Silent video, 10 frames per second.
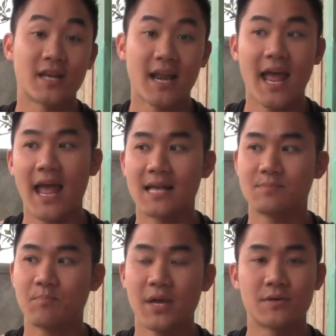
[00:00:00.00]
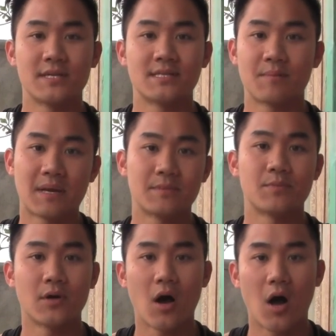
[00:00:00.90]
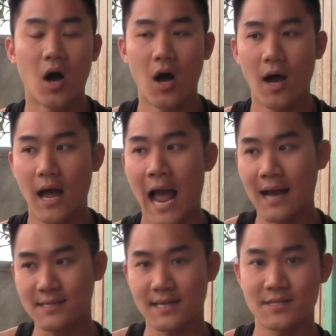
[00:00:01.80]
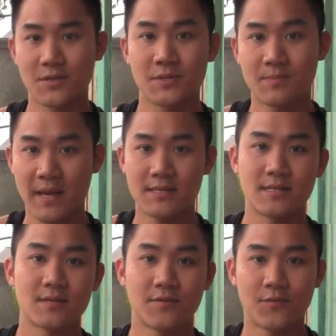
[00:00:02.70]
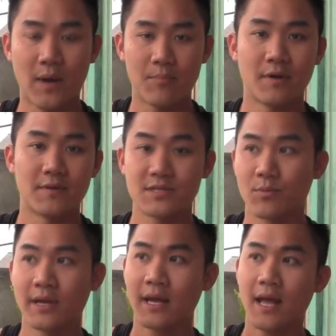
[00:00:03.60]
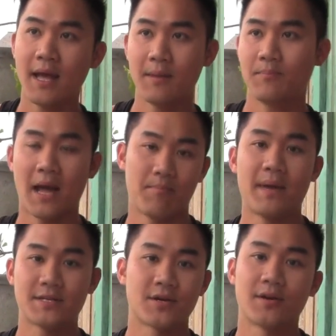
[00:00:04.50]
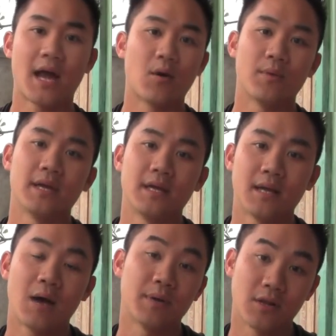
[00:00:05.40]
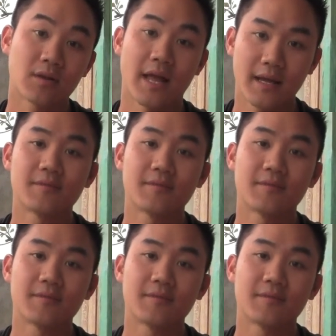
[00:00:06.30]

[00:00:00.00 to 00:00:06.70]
that, hey, as POC, sometimes we access those spaces of white privilege and based on how we look like.